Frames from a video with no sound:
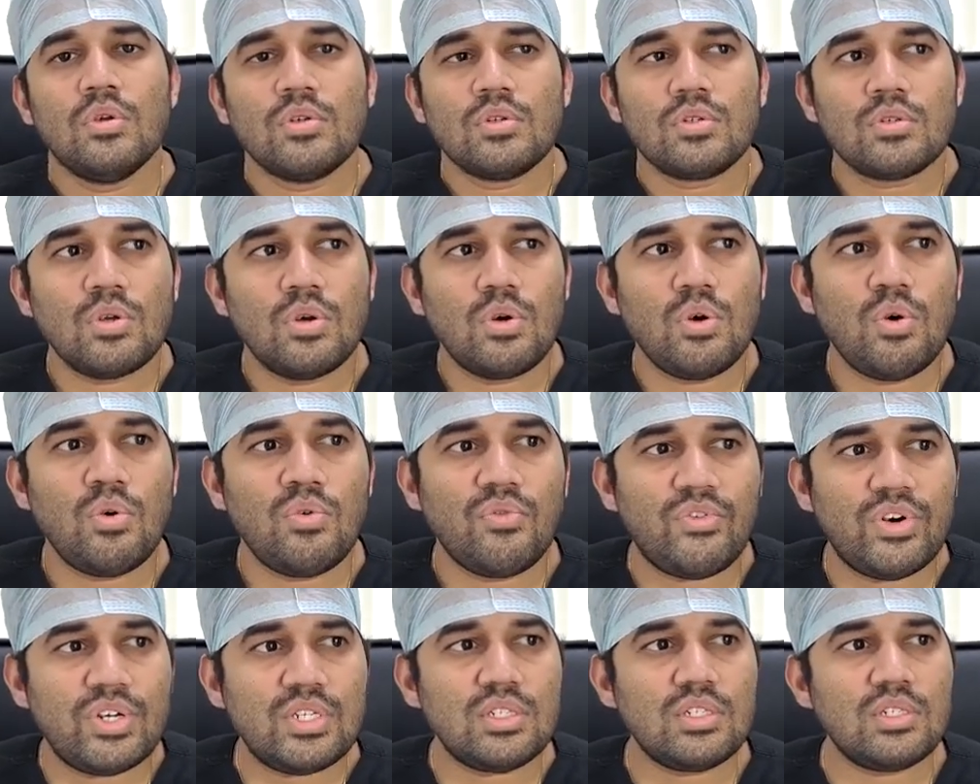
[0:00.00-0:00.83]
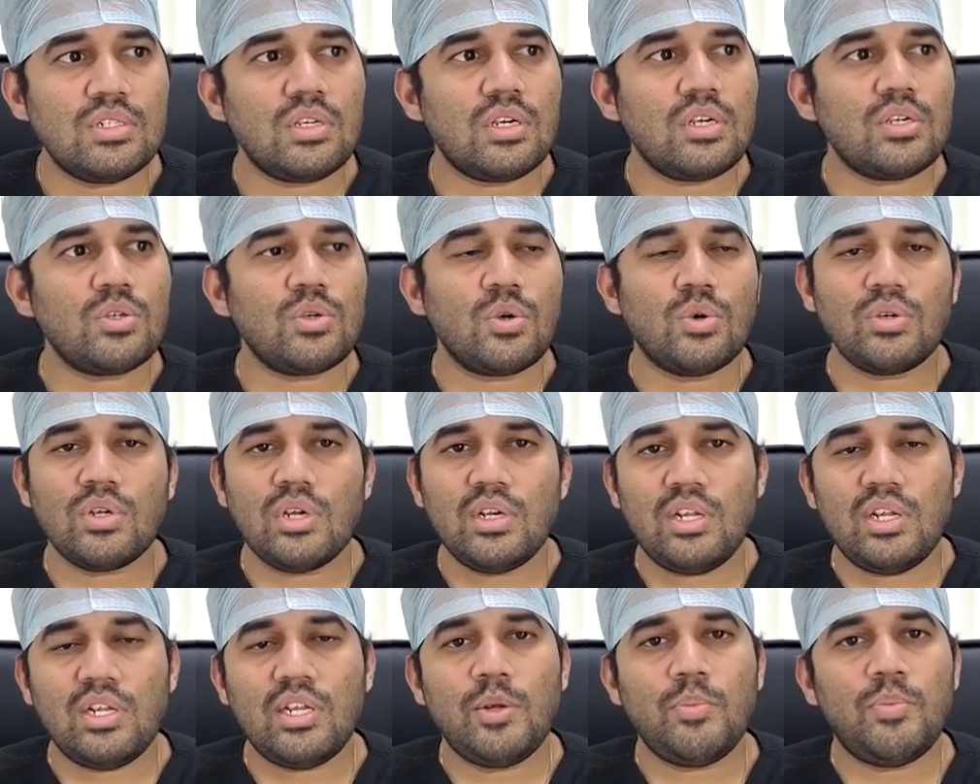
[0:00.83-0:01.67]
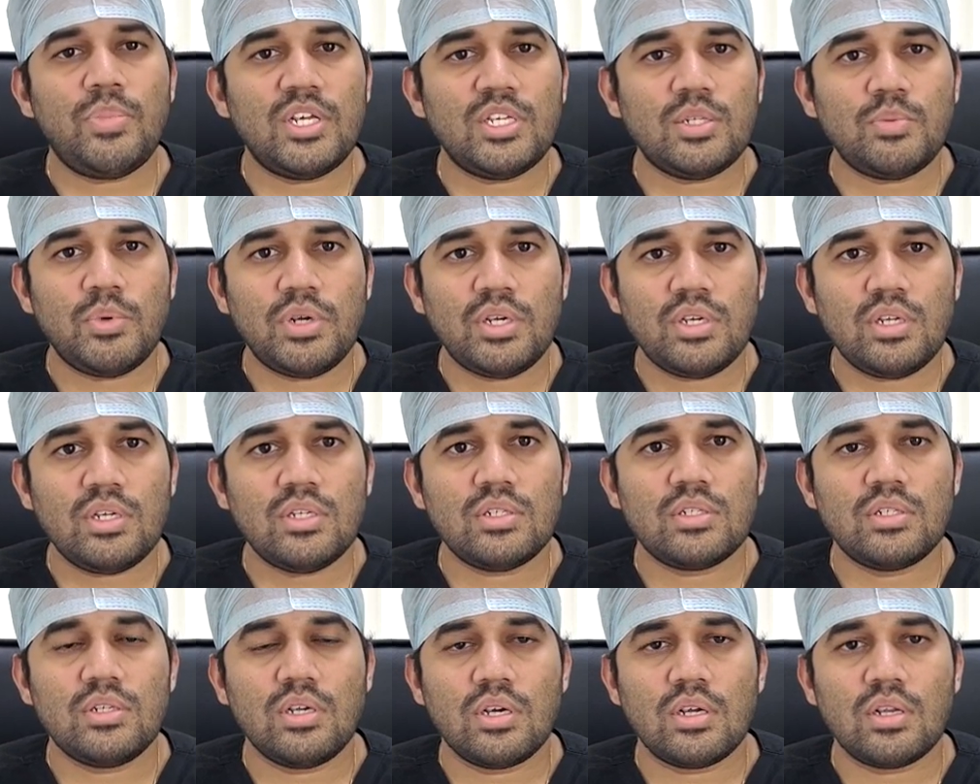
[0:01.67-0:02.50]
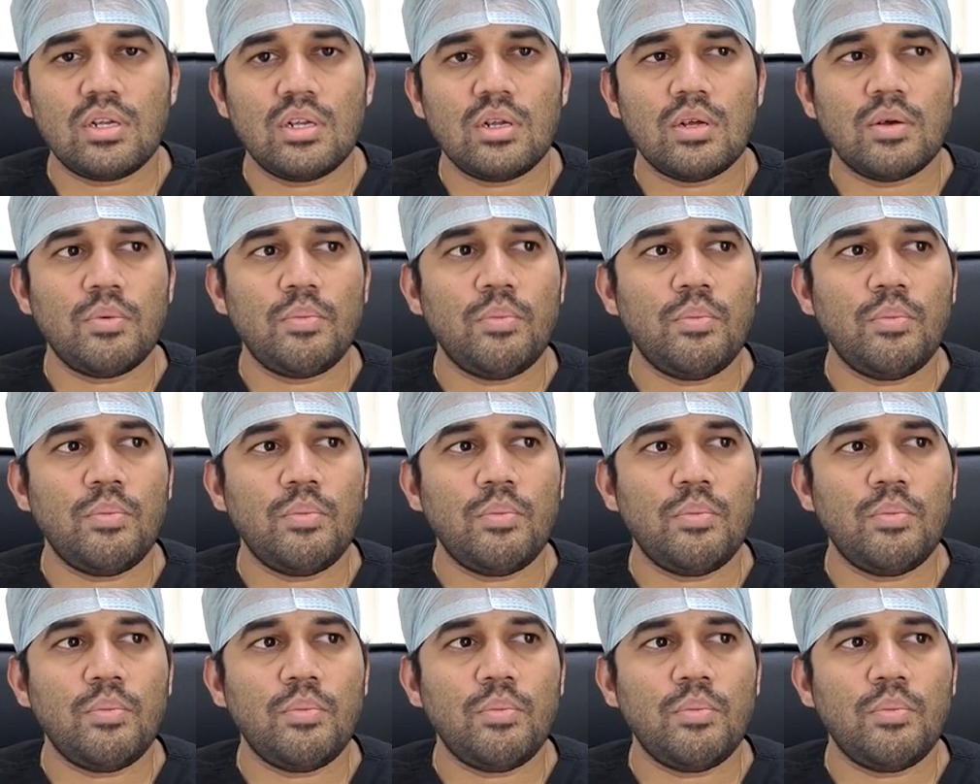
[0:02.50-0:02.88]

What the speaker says: So once the total knee replacement is done,